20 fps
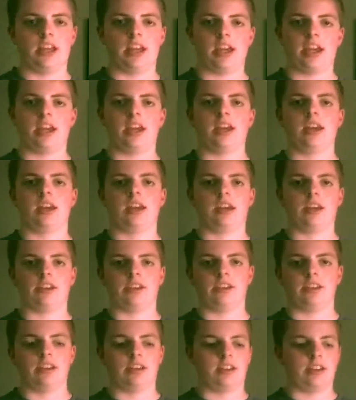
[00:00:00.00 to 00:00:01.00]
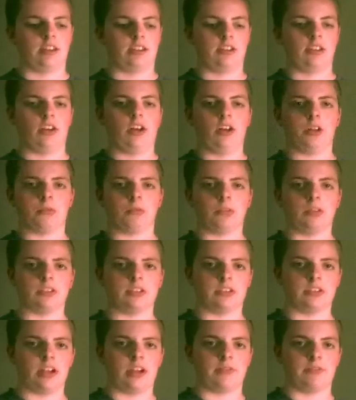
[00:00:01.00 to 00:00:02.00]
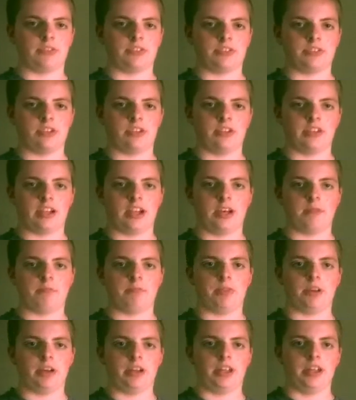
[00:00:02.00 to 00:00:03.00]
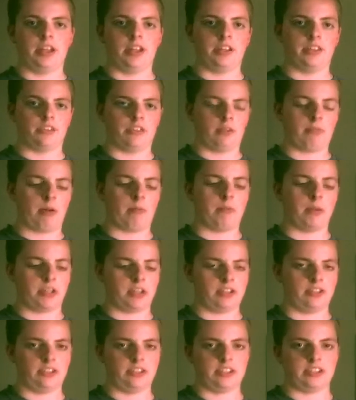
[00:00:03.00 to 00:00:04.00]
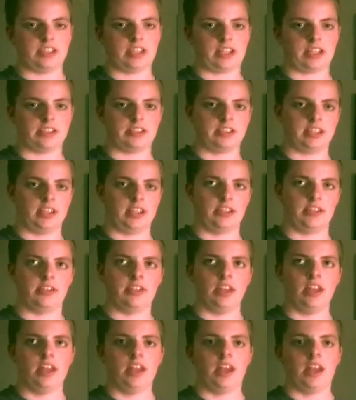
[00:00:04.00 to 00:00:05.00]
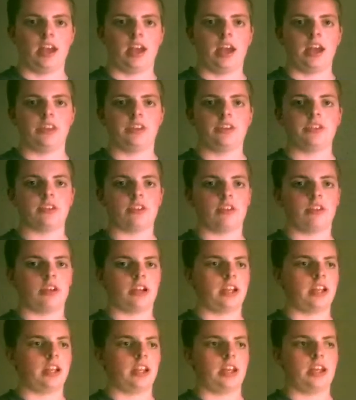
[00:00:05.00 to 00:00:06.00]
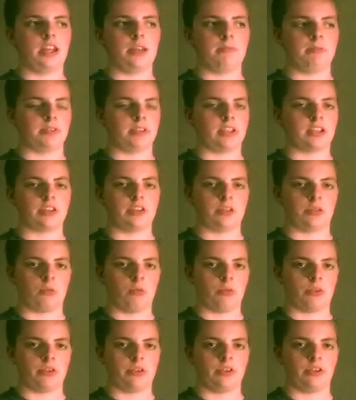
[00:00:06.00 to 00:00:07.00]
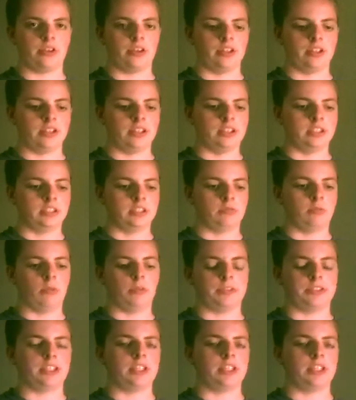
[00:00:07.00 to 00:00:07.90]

And the other ones are not for sure yet, but they're on my bucket list, like I said. And these are in any particular order. Well,